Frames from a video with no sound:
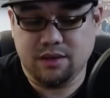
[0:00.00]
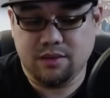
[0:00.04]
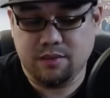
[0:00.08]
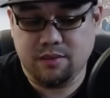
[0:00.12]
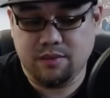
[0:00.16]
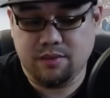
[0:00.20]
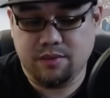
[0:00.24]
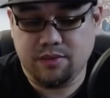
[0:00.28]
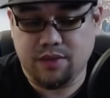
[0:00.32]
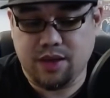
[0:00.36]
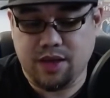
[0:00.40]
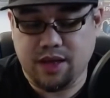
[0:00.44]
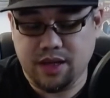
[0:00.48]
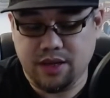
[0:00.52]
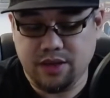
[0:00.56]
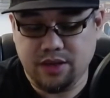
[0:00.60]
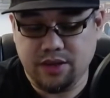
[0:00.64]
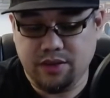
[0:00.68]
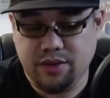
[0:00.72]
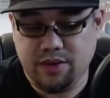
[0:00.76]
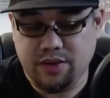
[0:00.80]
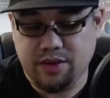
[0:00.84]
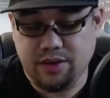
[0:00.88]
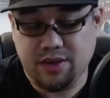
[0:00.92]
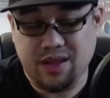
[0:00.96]
They can't do
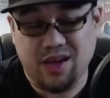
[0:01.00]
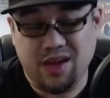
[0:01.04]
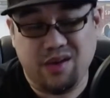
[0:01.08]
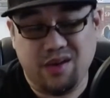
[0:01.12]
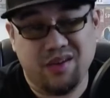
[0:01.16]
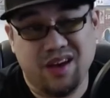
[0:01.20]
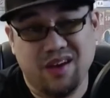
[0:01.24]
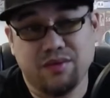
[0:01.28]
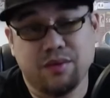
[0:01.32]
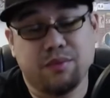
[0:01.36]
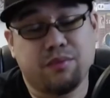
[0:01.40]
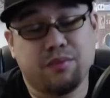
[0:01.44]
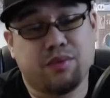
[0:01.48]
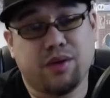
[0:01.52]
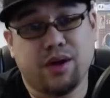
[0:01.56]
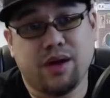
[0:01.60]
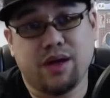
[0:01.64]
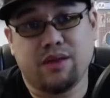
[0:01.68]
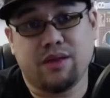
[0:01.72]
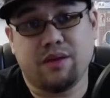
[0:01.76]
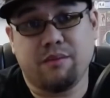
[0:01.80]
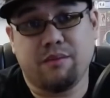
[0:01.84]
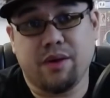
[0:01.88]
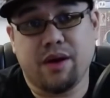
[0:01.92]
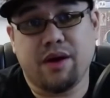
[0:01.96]
anything. They would have to break
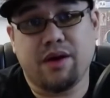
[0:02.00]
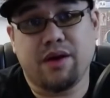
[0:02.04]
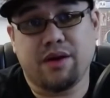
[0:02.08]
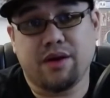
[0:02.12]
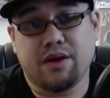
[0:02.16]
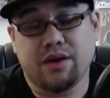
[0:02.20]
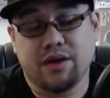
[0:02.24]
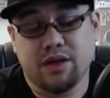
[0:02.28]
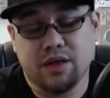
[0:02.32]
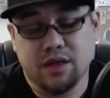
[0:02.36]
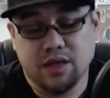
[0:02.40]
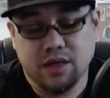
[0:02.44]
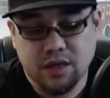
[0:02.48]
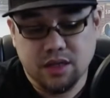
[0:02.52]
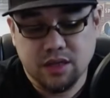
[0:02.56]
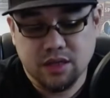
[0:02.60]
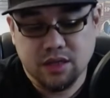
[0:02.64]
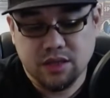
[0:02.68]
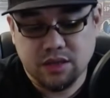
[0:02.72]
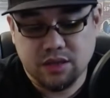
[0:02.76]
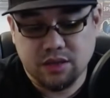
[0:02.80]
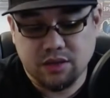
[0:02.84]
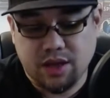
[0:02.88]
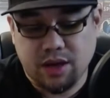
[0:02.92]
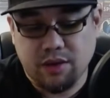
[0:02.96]
the barrier.
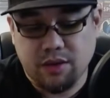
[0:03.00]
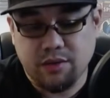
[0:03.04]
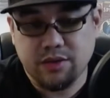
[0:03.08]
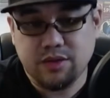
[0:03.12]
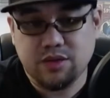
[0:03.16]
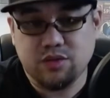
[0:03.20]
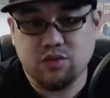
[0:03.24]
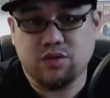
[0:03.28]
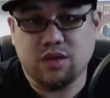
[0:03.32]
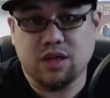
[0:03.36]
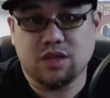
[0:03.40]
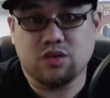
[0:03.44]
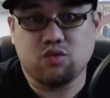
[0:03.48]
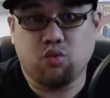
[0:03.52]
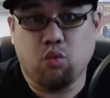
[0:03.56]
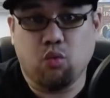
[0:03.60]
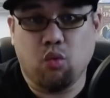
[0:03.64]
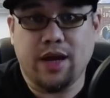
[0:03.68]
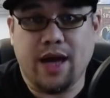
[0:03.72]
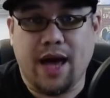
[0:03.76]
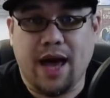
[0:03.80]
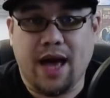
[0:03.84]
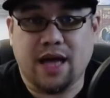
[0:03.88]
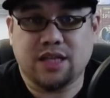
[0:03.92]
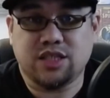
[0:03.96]
So that's one
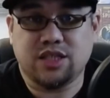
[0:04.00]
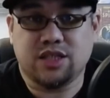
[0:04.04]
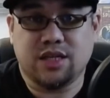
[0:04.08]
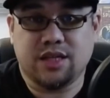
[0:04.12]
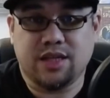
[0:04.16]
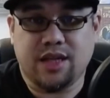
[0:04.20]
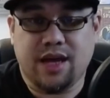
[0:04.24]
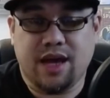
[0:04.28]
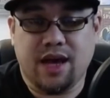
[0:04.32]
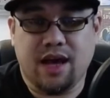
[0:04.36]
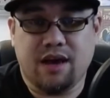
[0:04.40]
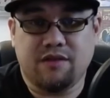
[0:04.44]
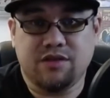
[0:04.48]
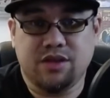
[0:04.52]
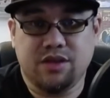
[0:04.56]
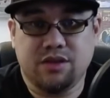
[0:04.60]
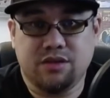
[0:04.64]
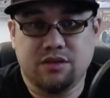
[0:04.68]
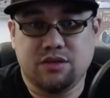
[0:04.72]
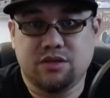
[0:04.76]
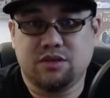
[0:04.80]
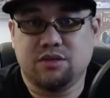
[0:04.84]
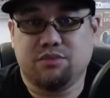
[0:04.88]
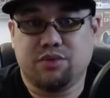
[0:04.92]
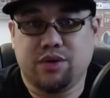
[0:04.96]
action that they have to
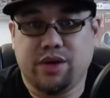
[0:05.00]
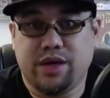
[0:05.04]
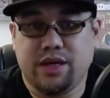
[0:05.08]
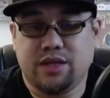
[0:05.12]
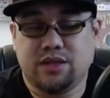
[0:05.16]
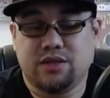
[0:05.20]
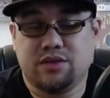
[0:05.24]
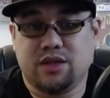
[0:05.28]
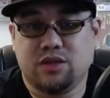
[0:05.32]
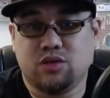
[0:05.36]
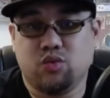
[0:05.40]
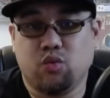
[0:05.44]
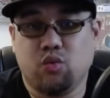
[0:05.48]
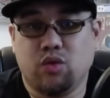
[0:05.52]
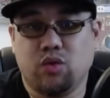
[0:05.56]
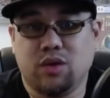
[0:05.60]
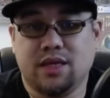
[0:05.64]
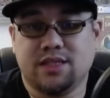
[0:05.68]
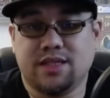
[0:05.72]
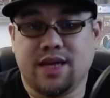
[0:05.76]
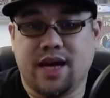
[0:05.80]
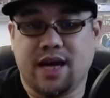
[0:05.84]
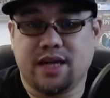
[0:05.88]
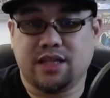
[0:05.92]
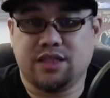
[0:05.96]
use to break. So that's one
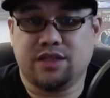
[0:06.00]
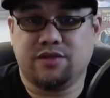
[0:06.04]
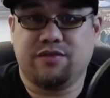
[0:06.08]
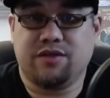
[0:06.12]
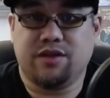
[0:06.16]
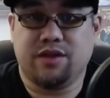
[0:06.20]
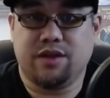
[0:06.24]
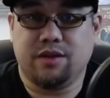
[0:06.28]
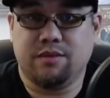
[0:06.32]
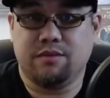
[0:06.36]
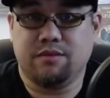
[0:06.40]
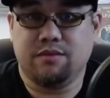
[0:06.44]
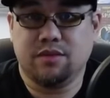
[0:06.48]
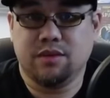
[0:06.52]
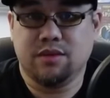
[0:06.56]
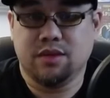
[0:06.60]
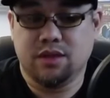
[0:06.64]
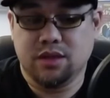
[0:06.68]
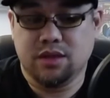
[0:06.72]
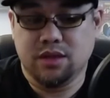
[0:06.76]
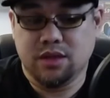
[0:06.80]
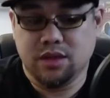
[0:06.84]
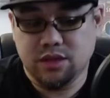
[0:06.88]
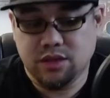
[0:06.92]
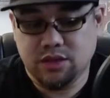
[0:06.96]
less action for them
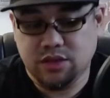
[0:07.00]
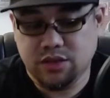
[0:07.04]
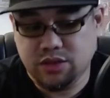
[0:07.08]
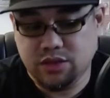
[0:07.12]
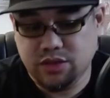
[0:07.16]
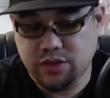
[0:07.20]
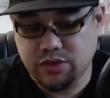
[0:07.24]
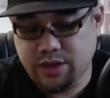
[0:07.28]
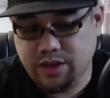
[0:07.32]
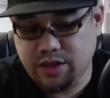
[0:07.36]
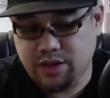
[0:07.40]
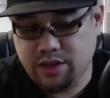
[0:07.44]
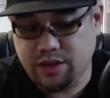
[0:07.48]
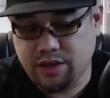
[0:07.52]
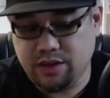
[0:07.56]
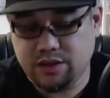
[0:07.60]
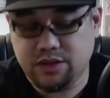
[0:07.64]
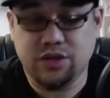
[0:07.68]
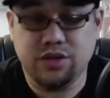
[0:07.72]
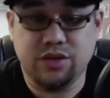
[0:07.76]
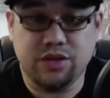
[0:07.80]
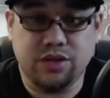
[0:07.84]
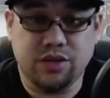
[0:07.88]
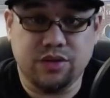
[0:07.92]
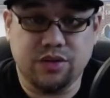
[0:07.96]
to do anything
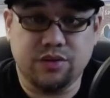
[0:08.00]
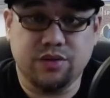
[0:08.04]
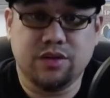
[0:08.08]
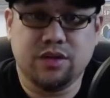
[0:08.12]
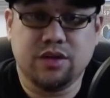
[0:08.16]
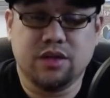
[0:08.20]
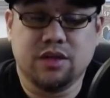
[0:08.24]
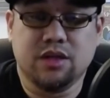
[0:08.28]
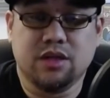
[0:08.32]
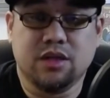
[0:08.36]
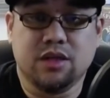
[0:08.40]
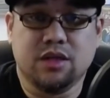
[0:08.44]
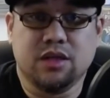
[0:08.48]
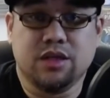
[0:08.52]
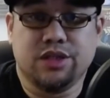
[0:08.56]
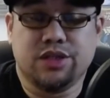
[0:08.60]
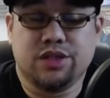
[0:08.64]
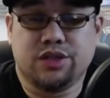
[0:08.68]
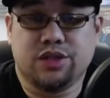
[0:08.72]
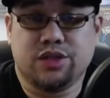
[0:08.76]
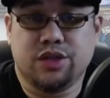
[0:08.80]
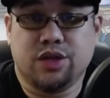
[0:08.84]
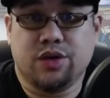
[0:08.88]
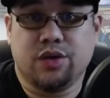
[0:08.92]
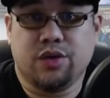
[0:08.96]
to you.
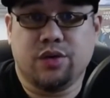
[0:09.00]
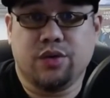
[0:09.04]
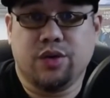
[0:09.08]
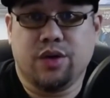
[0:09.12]
So